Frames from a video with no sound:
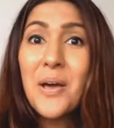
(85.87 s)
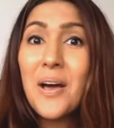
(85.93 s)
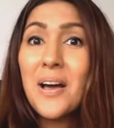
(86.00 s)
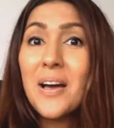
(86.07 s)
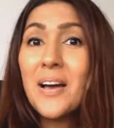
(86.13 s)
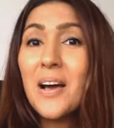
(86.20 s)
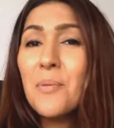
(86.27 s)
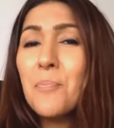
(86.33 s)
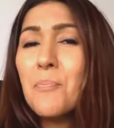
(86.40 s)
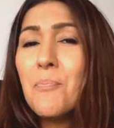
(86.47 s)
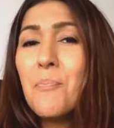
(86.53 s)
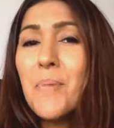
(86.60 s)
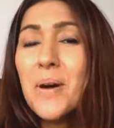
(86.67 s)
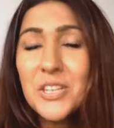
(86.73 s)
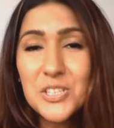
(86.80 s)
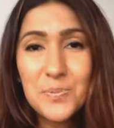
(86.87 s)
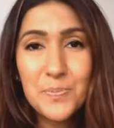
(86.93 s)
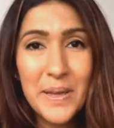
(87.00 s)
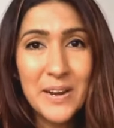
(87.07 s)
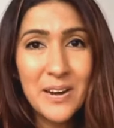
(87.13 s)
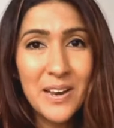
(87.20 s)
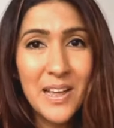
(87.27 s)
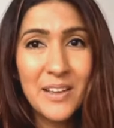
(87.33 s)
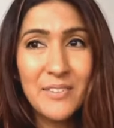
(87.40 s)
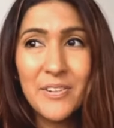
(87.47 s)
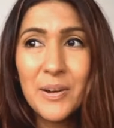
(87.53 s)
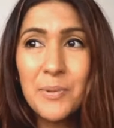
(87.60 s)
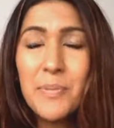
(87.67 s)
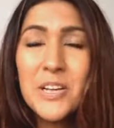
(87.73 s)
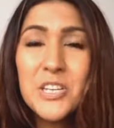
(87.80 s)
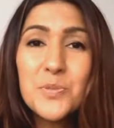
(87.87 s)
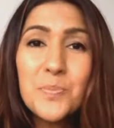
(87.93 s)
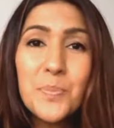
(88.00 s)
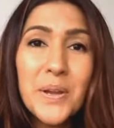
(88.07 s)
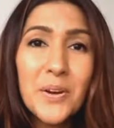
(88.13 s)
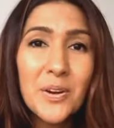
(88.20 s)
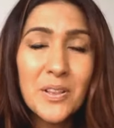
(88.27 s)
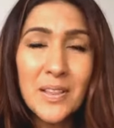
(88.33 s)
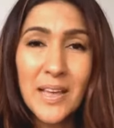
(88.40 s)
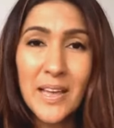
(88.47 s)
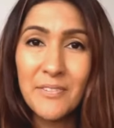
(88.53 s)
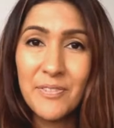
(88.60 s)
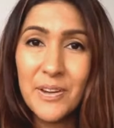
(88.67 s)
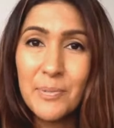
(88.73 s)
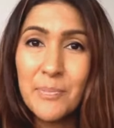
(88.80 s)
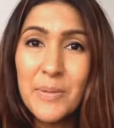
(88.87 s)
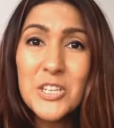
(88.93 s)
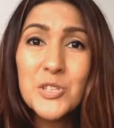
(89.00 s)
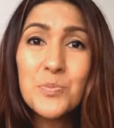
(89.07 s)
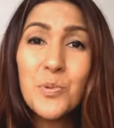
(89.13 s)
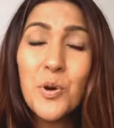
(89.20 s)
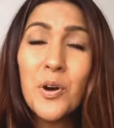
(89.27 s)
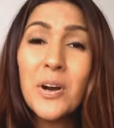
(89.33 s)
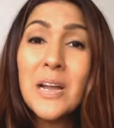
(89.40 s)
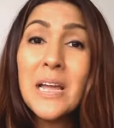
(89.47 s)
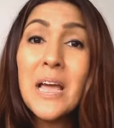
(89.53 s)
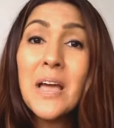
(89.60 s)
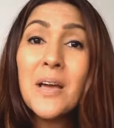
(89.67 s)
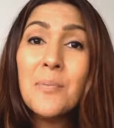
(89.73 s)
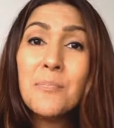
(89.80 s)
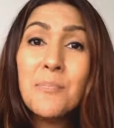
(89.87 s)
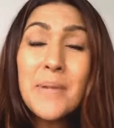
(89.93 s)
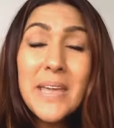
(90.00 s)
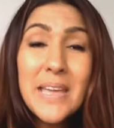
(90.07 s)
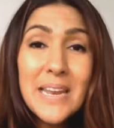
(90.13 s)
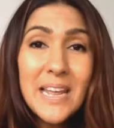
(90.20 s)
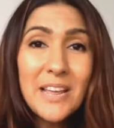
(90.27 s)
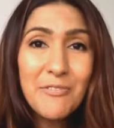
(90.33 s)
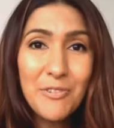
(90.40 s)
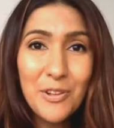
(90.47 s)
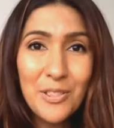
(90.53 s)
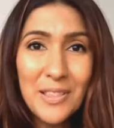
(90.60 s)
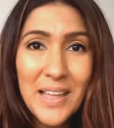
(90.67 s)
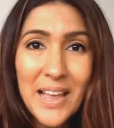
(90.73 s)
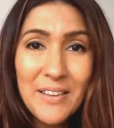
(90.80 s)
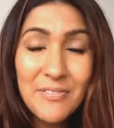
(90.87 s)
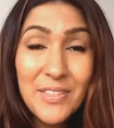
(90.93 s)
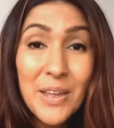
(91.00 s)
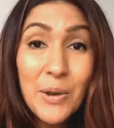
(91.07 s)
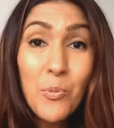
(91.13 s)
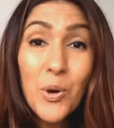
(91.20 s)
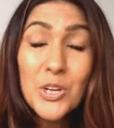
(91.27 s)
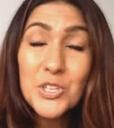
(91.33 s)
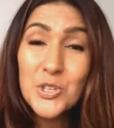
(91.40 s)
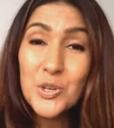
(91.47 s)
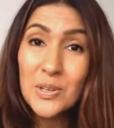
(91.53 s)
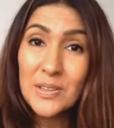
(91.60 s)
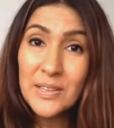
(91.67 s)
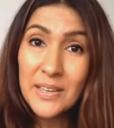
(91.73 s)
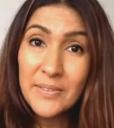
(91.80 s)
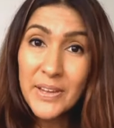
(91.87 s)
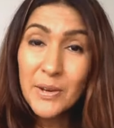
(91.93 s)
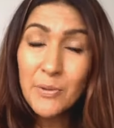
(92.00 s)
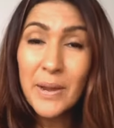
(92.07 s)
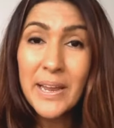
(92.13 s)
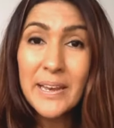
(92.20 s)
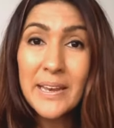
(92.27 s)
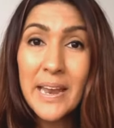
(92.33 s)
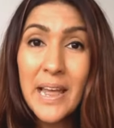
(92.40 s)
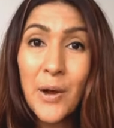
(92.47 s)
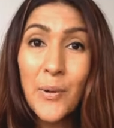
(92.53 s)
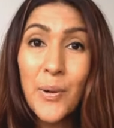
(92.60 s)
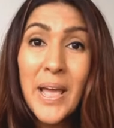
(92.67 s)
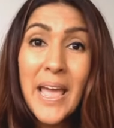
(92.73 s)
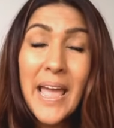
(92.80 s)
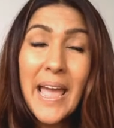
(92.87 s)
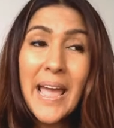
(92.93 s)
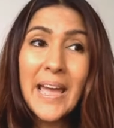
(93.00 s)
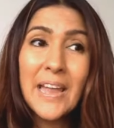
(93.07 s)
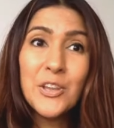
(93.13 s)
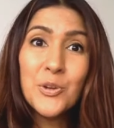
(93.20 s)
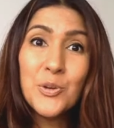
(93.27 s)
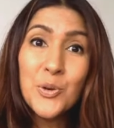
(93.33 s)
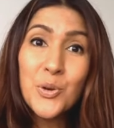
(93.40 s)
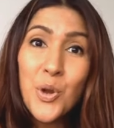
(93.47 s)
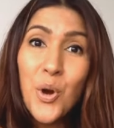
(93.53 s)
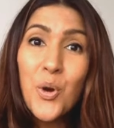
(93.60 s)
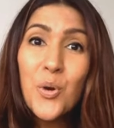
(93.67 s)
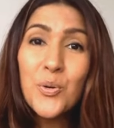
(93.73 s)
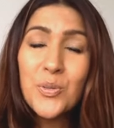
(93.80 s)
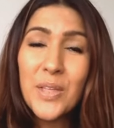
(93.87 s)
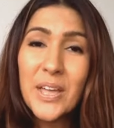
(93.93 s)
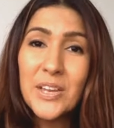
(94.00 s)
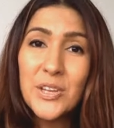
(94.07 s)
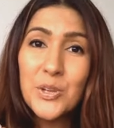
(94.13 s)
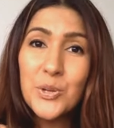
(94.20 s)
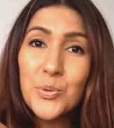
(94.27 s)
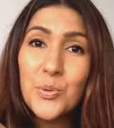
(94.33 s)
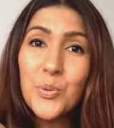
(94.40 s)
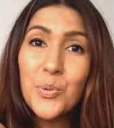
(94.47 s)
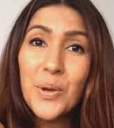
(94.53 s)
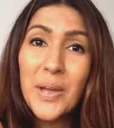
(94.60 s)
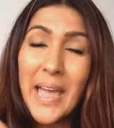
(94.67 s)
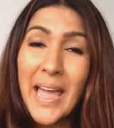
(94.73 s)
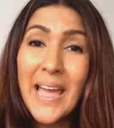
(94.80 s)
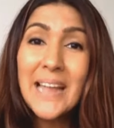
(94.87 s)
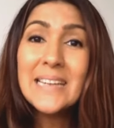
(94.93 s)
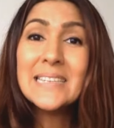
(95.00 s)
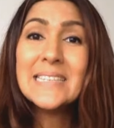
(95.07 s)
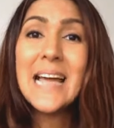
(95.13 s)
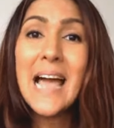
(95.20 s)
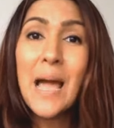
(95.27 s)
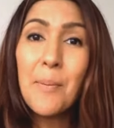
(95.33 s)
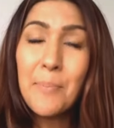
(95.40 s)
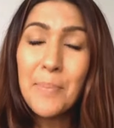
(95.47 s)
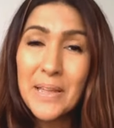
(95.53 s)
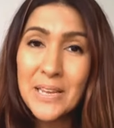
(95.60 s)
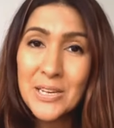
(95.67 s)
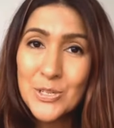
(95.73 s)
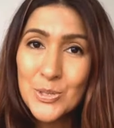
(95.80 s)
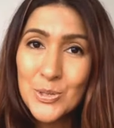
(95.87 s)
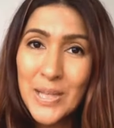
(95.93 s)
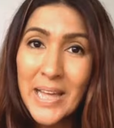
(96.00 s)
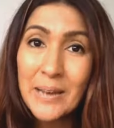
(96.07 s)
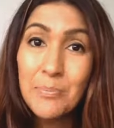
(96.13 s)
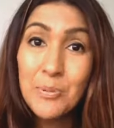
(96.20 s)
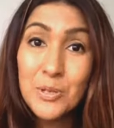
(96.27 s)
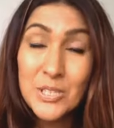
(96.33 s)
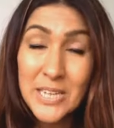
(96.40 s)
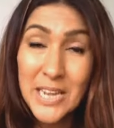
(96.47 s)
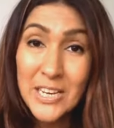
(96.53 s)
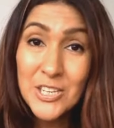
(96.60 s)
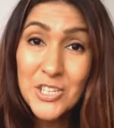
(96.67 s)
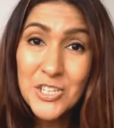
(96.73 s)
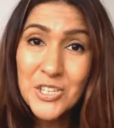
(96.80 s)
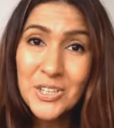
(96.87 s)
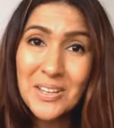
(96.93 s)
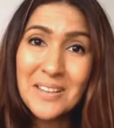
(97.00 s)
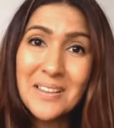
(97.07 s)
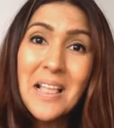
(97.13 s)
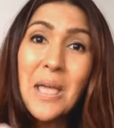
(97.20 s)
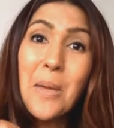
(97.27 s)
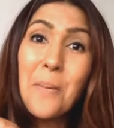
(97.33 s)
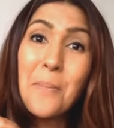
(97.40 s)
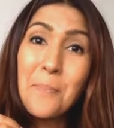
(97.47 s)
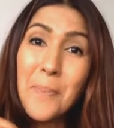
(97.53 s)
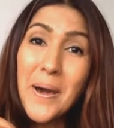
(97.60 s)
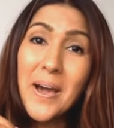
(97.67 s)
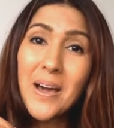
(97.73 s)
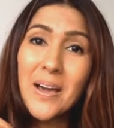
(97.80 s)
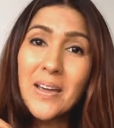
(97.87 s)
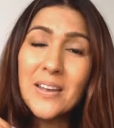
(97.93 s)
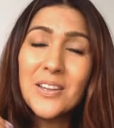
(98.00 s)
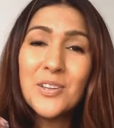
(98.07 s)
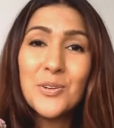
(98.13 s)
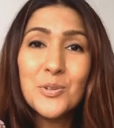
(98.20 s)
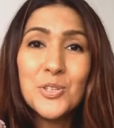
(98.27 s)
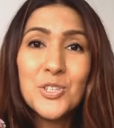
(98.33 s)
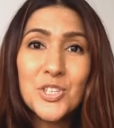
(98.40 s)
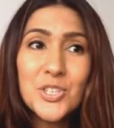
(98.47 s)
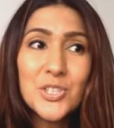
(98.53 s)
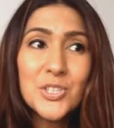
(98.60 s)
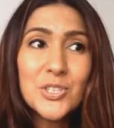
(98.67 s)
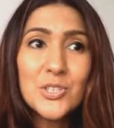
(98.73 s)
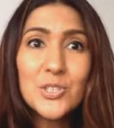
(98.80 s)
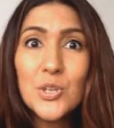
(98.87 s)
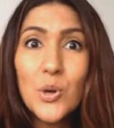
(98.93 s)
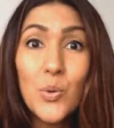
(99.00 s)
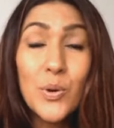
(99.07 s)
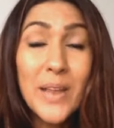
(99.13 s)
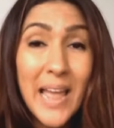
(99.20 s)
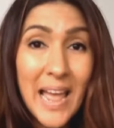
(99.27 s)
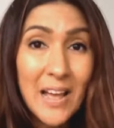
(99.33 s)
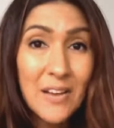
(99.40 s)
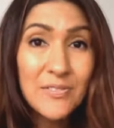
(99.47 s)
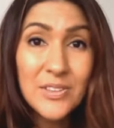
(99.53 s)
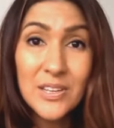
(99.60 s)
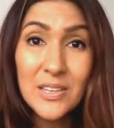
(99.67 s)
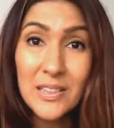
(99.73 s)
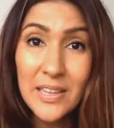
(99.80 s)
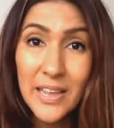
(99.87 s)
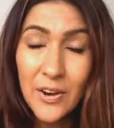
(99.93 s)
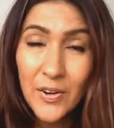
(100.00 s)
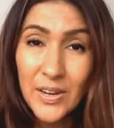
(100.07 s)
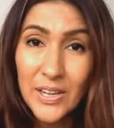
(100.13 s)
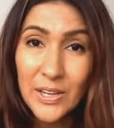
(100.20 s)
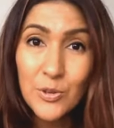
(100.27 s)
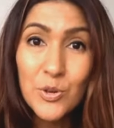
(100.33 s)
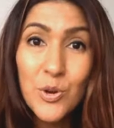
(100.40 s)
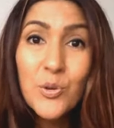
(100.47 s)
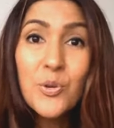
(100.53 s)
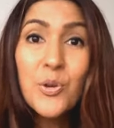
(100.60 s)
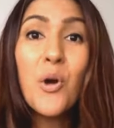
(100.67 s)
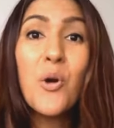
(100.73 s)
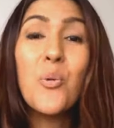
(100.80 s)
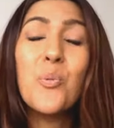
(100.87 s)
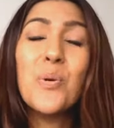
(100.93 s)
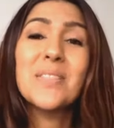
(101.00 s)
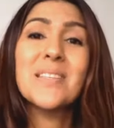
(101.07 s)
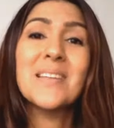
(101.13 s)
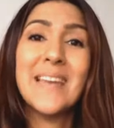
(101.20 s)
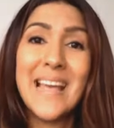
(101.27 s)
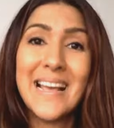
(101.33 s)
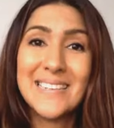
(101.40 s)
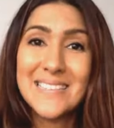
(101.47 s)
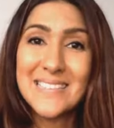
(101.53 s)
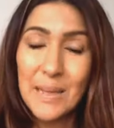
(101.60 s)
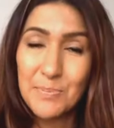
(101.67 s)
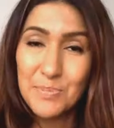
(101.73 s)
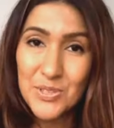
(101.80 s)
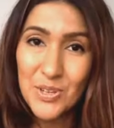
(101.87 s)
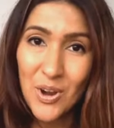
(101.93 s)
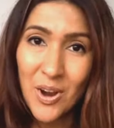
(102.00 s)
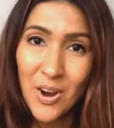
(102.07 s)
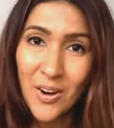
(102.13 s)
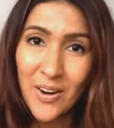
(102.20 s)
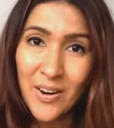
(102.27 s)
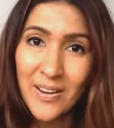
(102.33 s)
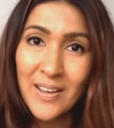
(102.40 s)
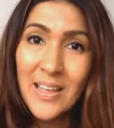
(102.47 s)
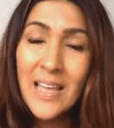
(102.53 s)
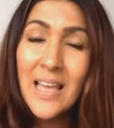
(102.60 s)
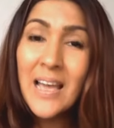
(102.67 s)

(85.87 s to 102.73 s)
a much better life, a much bigger life, a much more meaningful life than what you're living right now? And you know that you can tap into that potential, but you just don't have the clarity. You don't know what the next steps are.